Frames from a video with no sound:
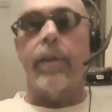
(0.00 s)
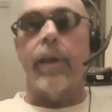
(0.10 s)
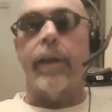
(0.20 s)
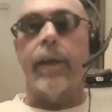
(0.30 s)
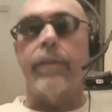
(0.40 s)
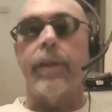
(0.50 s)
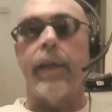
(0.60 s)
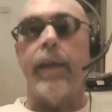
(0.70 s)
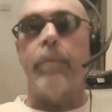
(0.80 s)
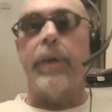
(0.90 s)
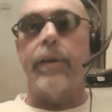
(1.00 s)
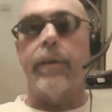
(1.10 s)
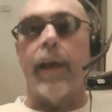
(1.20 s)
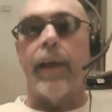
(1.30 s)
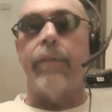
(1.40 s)
I got the
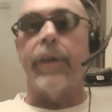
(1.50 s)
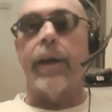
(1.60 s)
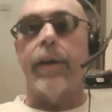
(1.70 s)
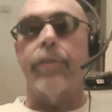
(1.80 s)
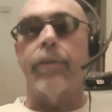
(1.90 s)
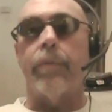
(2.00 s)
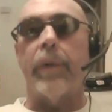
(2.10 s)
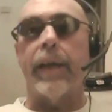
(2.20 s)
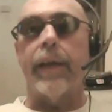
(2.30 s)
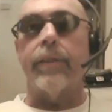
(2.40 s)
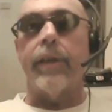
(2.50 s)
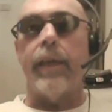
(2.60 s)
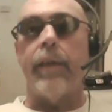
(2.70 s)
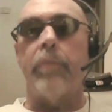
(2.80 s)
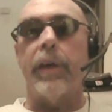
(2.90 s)
email. I haven't gone through them. I got the
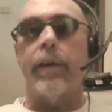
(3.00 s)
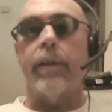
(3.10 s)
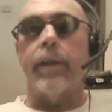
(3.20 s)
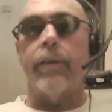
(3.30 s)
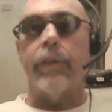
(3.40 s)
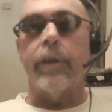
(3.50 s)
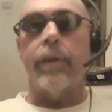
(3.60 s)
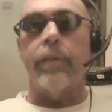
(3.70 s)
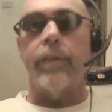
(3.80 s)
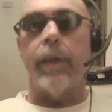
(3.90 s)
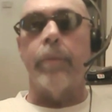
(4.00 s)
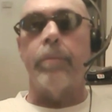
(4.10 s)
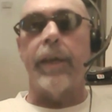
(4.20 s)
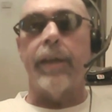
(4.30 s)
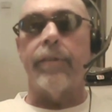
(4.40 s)
email of the the
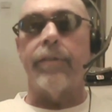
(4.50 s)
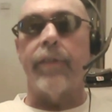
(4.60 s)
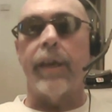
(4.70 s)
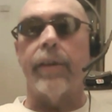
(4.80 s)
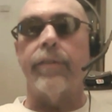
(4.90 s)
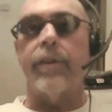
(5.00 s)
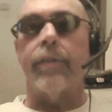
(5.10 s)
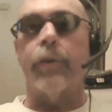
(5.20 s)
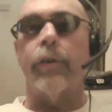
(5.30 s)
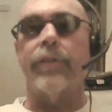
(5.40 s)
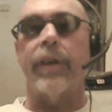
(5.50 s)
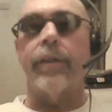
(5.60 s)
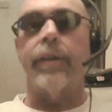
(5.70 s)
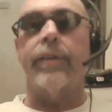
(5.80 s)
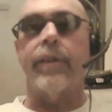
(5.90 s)
updated stats, and of course, I
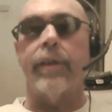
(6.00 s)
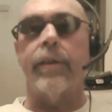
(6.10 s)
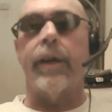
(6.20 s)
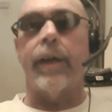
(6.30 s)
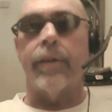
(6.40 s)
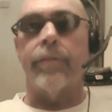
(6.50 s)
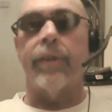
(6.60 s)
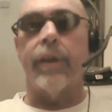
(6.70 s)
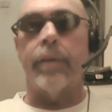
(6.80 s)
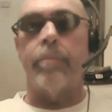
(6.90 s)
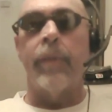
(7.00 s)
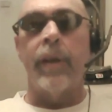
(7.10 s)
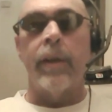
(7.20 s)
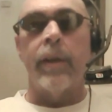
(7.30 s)
looked at uh, some.